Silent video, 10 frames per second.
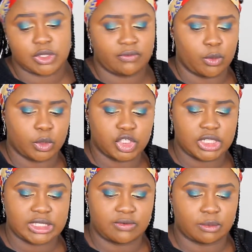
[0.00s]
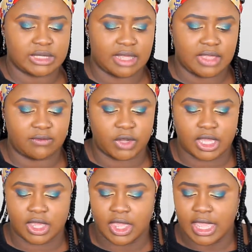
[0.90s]
So if you're watching this from South
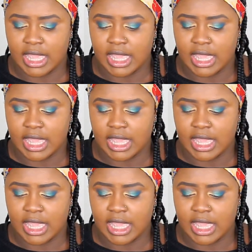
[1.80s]
Africa,